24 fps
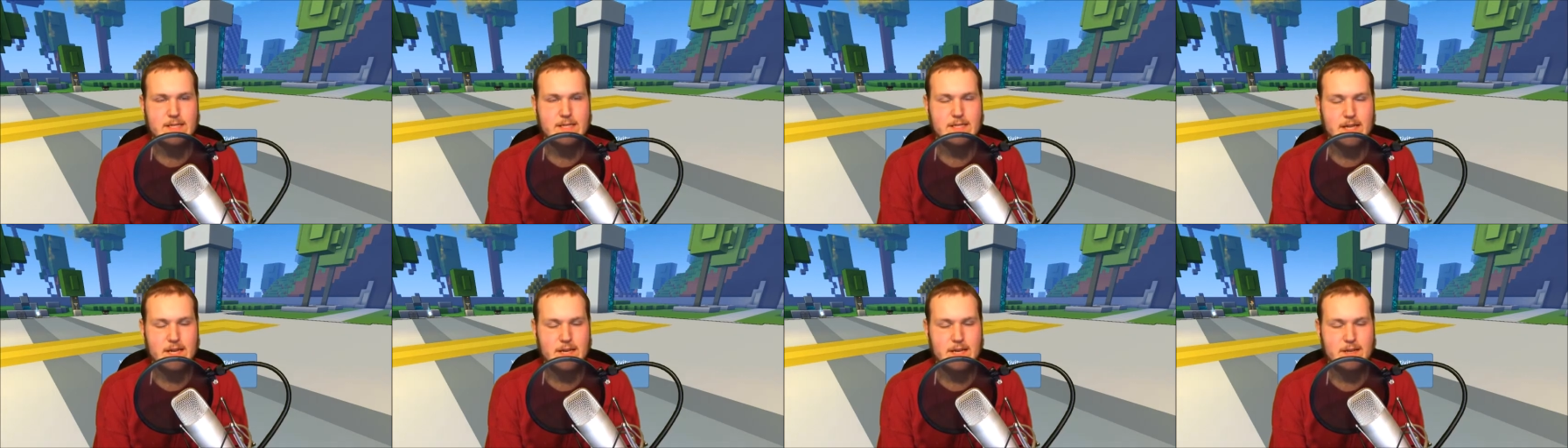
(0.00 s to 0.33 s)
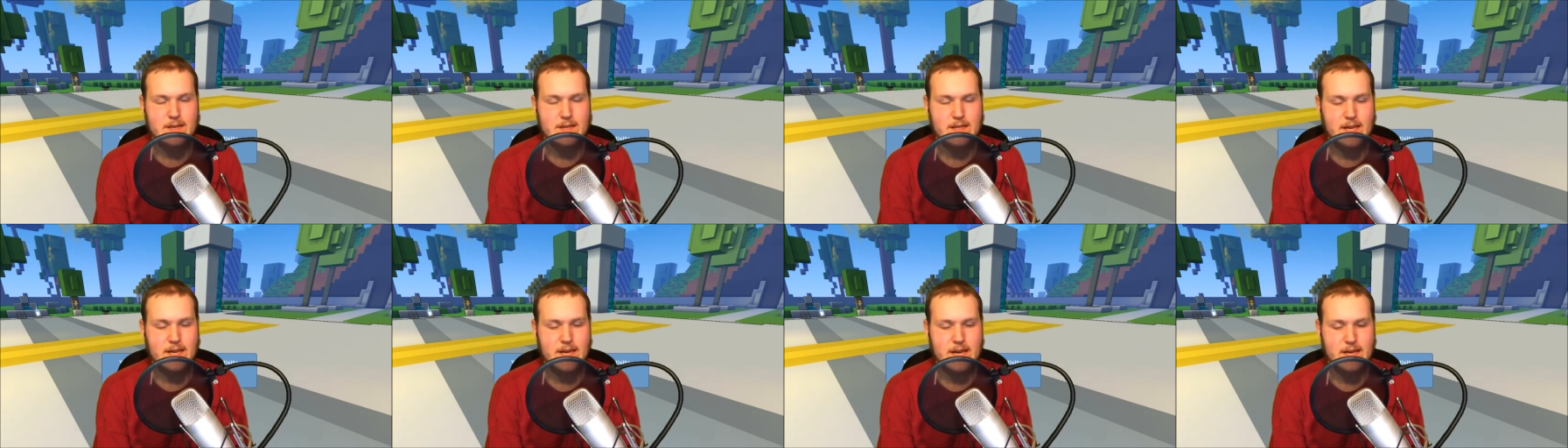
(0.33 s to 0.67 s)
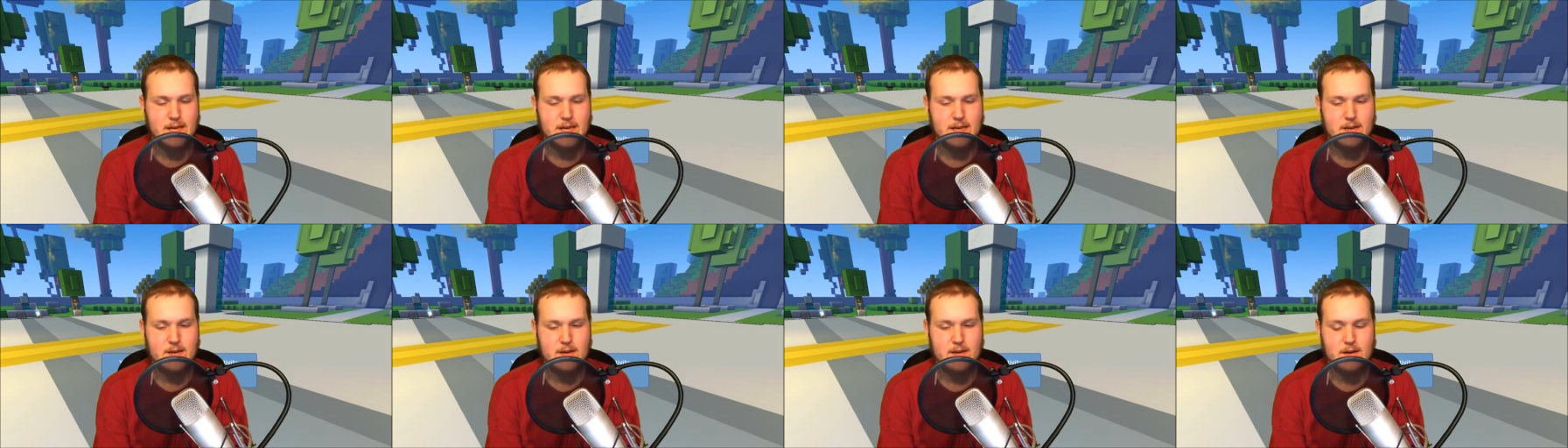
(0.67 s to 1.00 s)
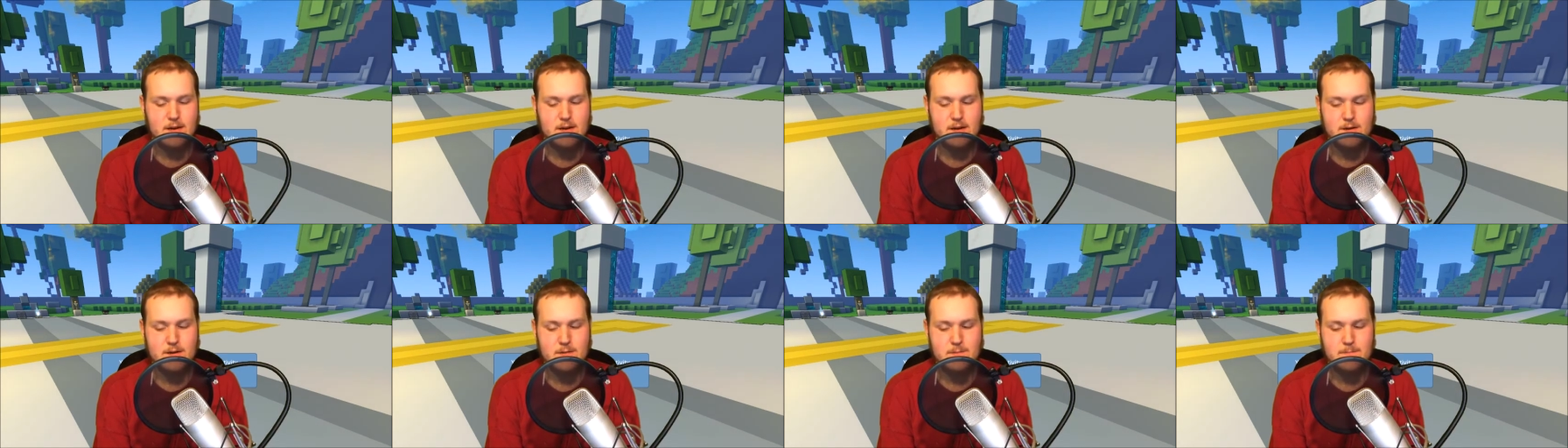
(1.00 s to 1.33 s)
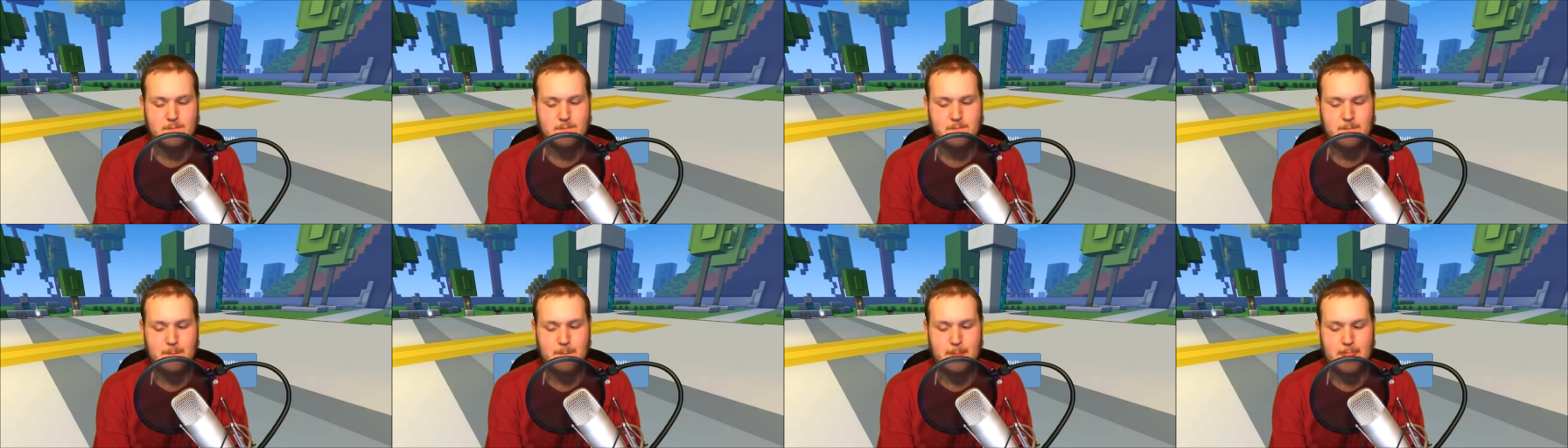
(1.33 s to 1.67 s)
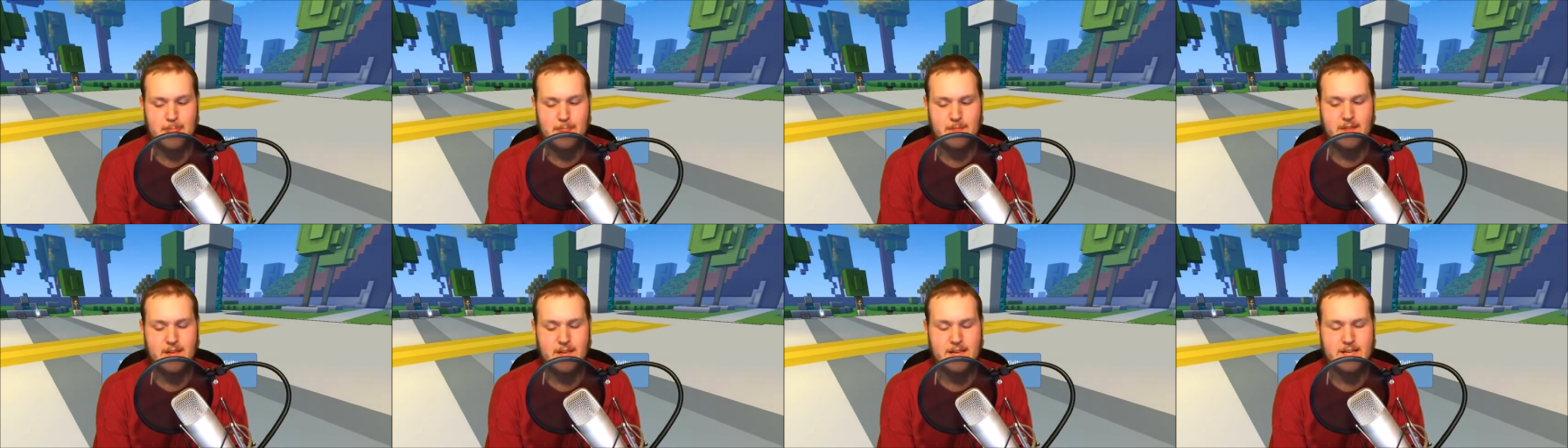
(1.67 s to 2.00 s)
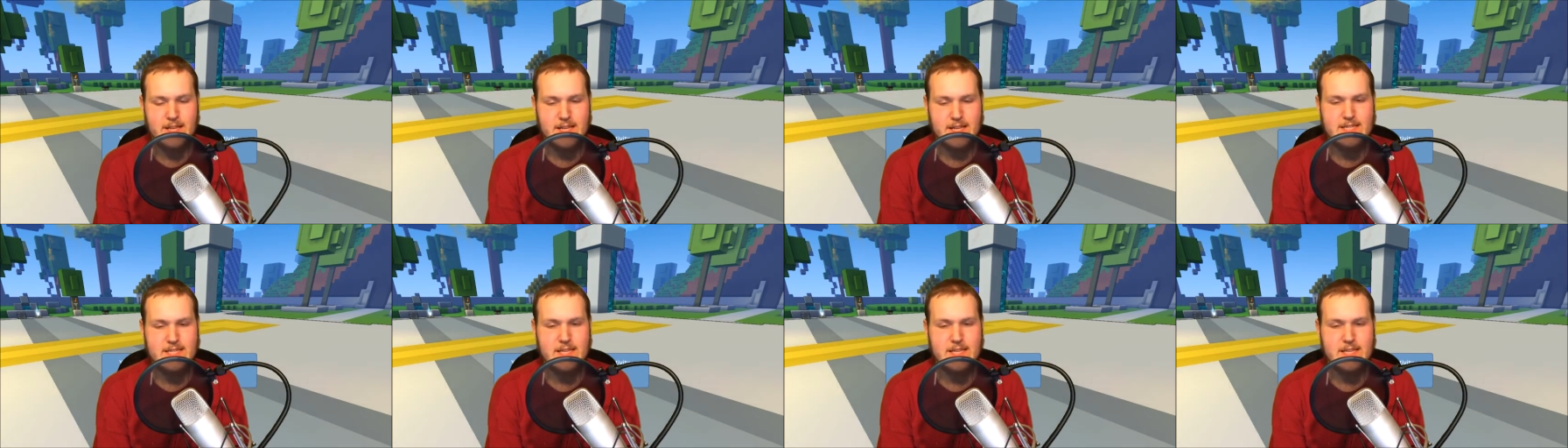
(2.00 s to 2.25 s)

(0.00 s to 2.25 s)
They they didn't um they they